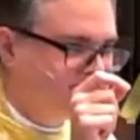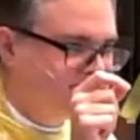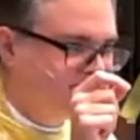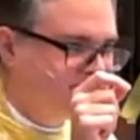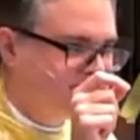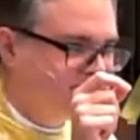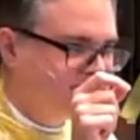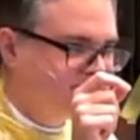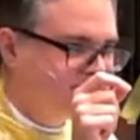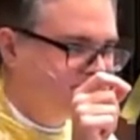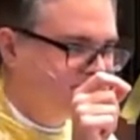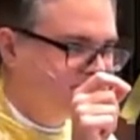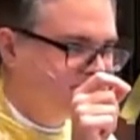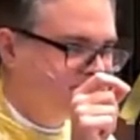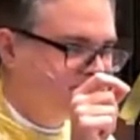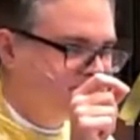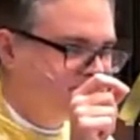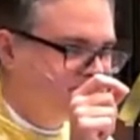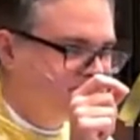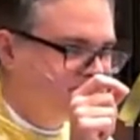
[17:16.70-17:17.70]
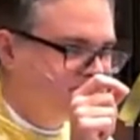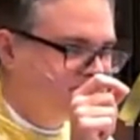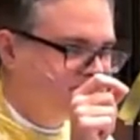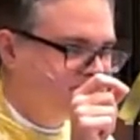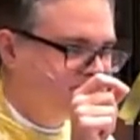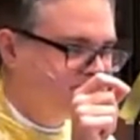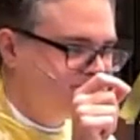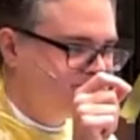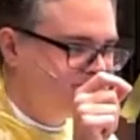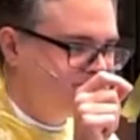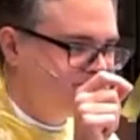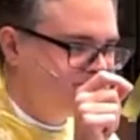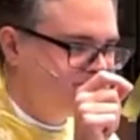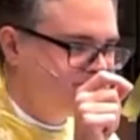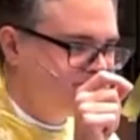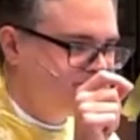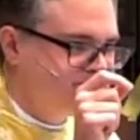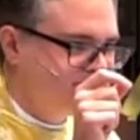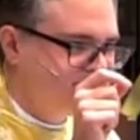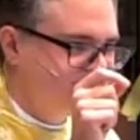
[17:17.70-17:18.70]

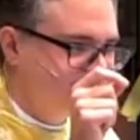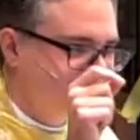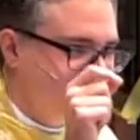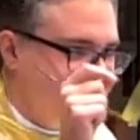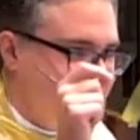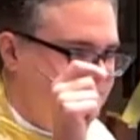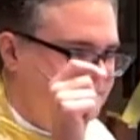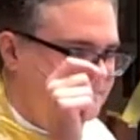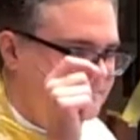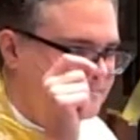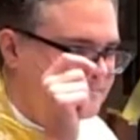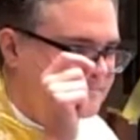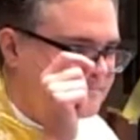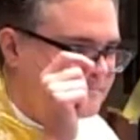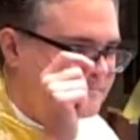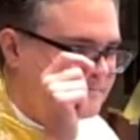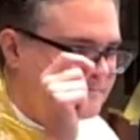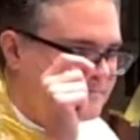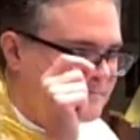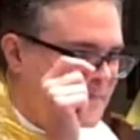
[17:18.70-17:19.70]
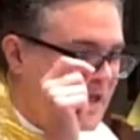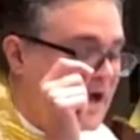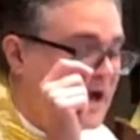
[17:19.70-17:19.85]
No one is speaking in this clip.